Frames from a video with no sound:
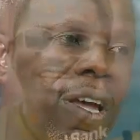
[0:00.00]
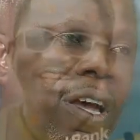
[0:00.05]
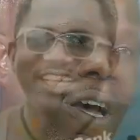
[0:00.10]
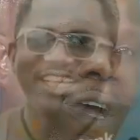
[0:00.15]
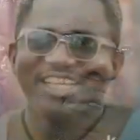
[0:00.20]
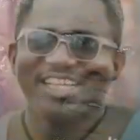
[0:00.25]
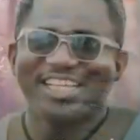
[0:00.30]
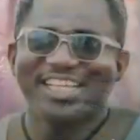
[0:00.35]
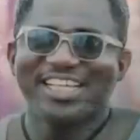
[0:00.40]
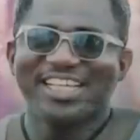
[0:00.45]

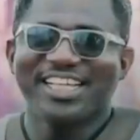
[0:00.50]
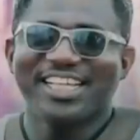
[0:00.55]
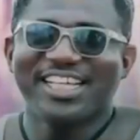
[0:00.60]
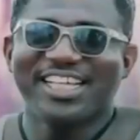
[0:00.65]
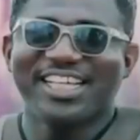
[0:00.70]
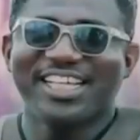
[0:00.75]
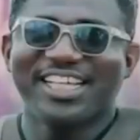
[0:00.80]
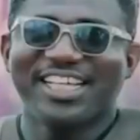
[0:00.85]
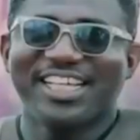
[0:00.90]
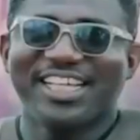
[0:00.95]
Afi so
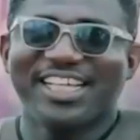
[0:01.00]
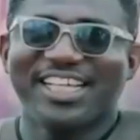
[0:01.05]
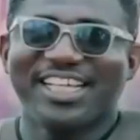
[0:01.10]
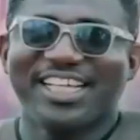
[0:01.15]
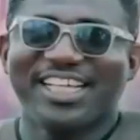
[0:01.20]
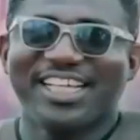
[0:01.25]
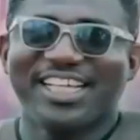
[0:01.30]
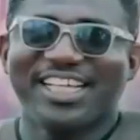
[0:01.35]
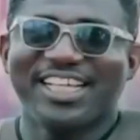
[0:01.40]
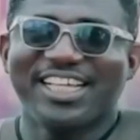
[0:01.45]
pe
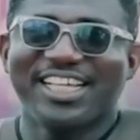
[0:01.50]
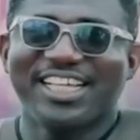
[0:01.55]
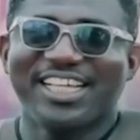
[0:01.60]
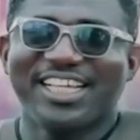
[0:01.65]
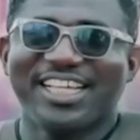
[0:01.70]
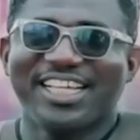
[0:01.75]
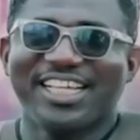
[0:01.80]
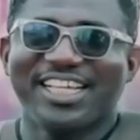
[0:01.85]
nchechemu bia.